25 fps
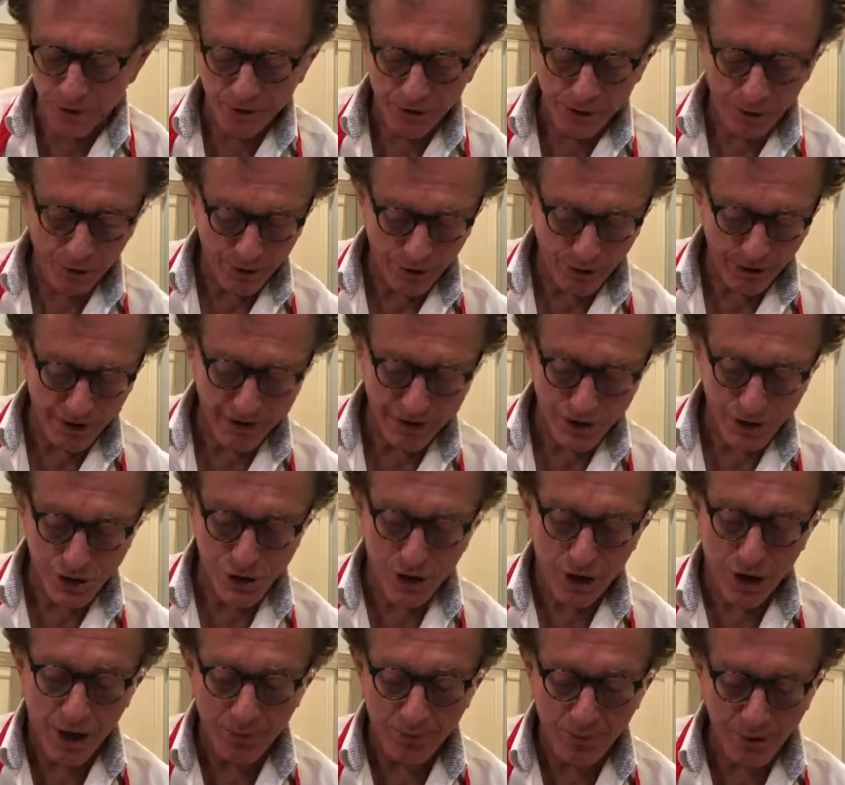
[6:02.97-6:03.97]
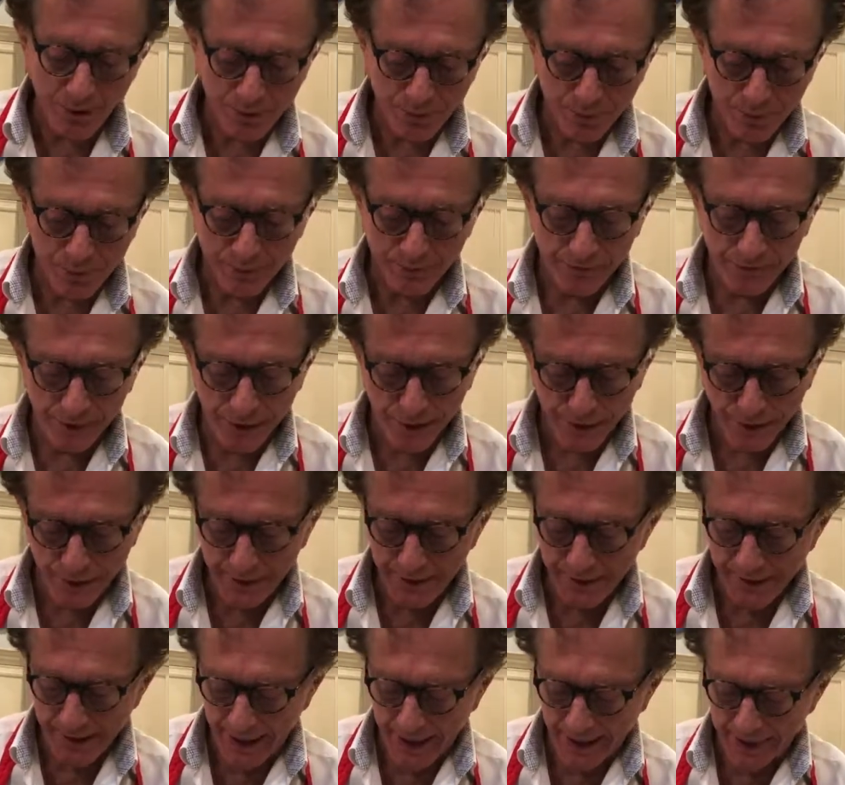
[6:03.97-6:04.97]
provolone, the sharp
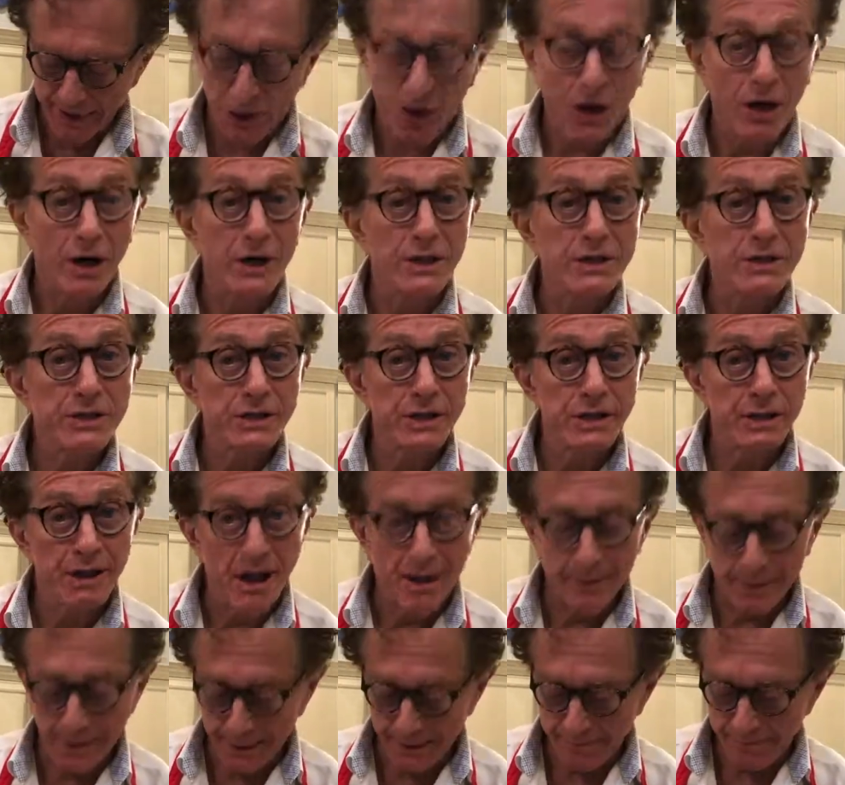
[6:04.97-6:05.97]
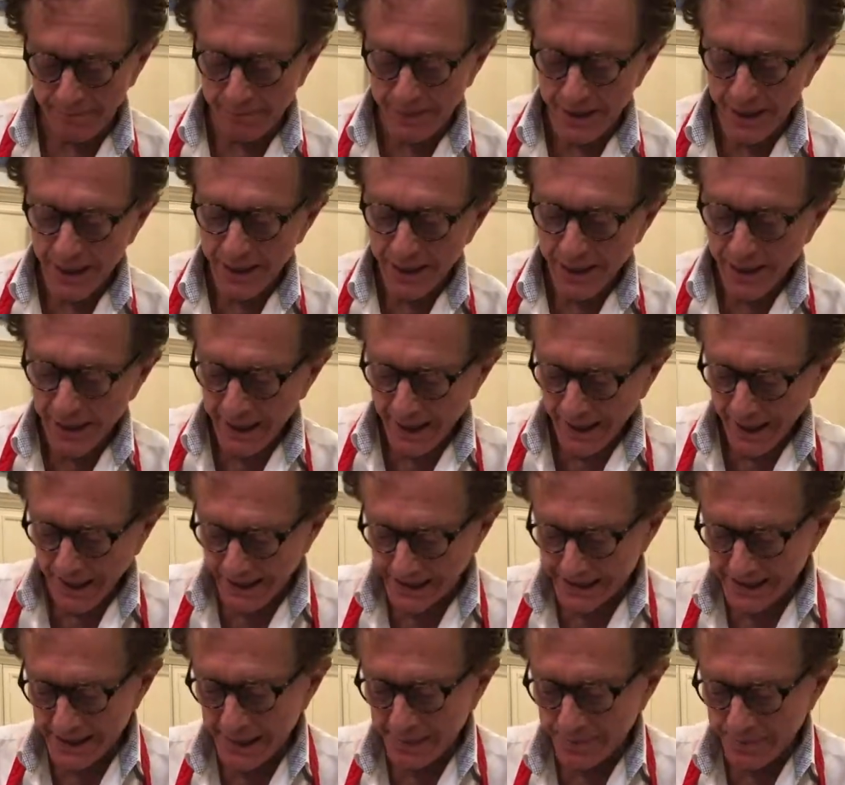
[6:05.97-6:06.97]
provolone, and the hard salami.
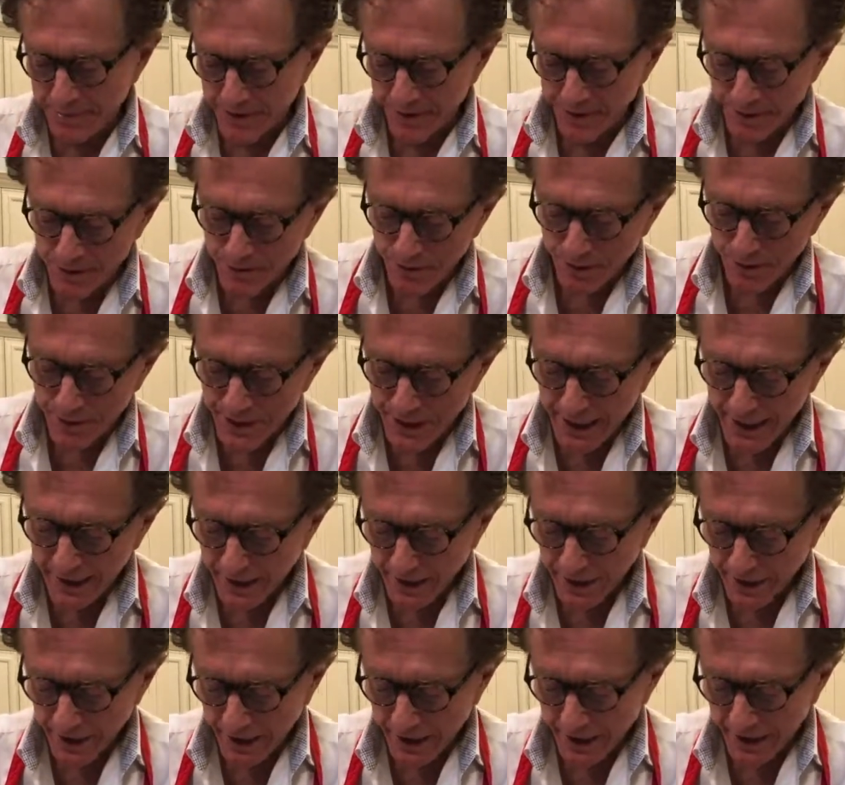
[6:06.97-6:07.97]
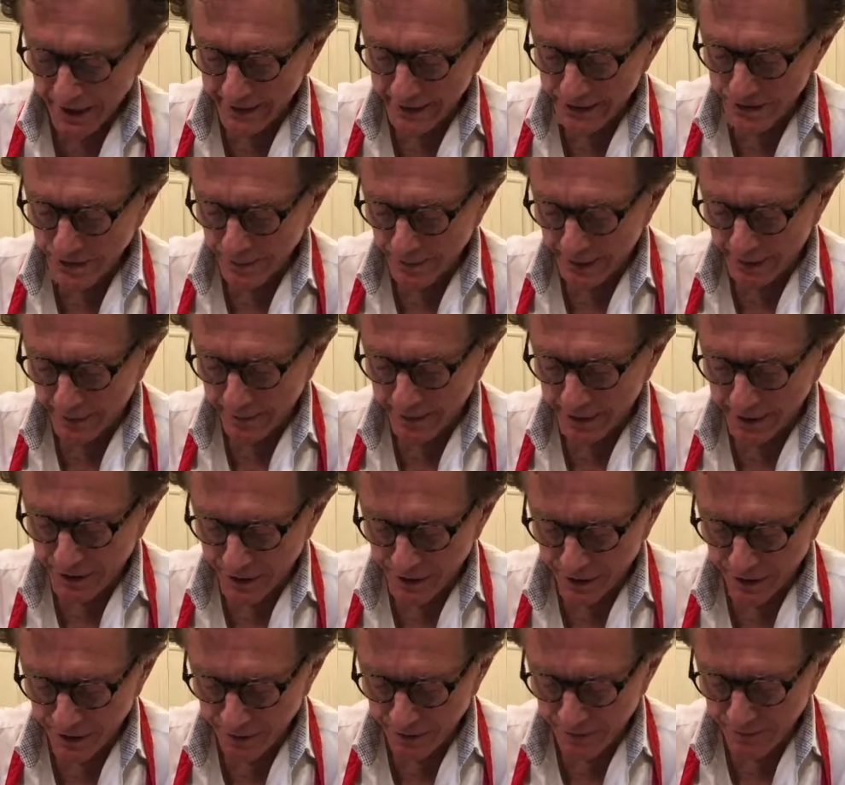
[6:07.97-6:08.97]
Except in this particular case, what I'm going
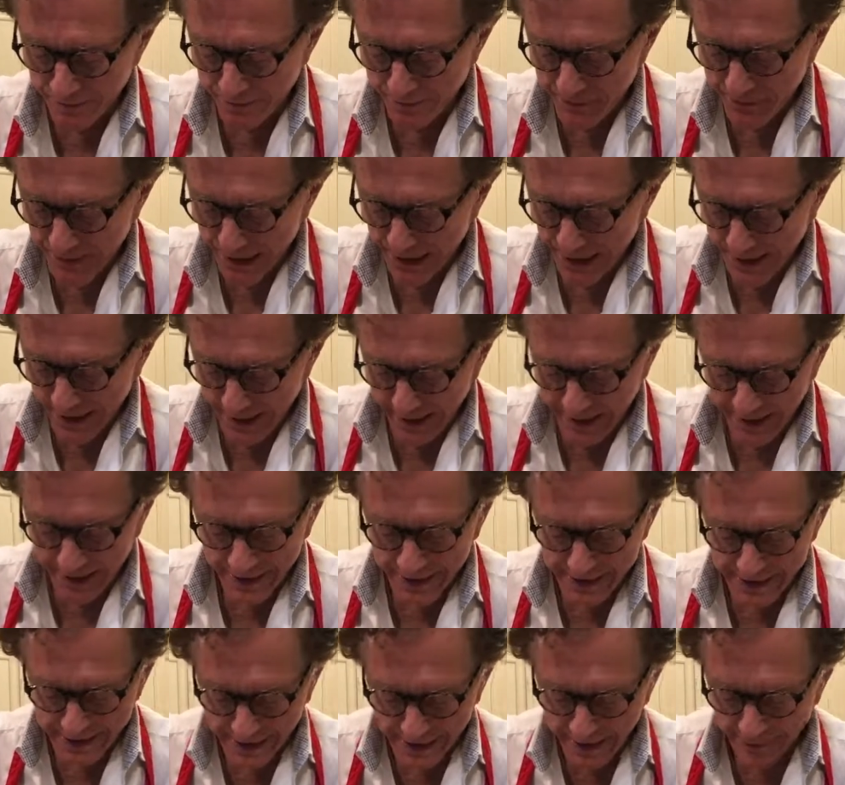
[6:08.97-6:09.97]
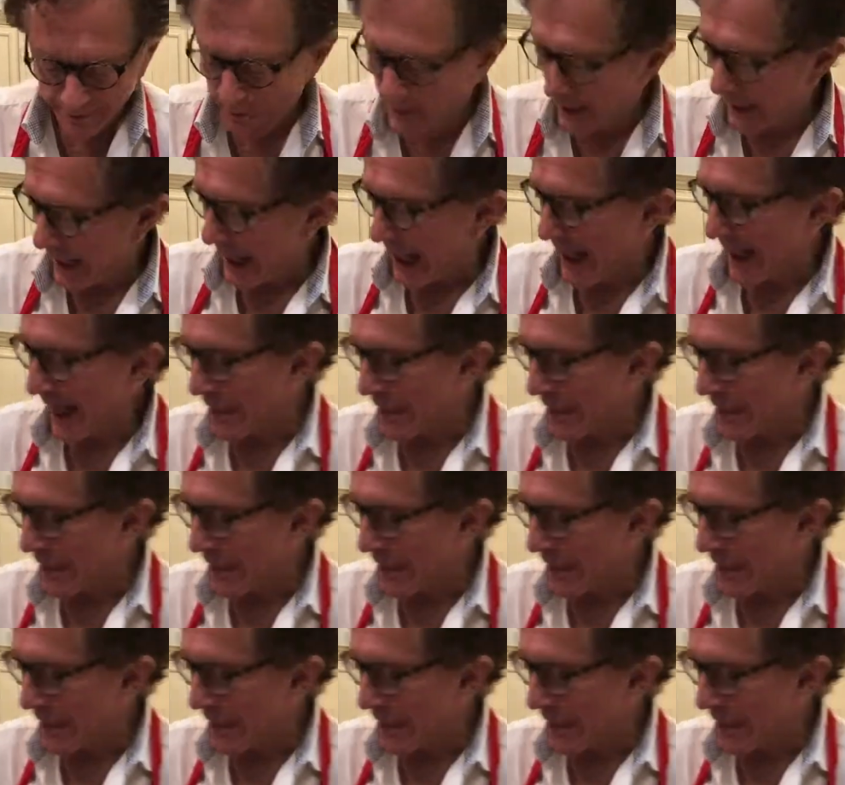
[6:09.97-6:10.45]
to do is I'm going to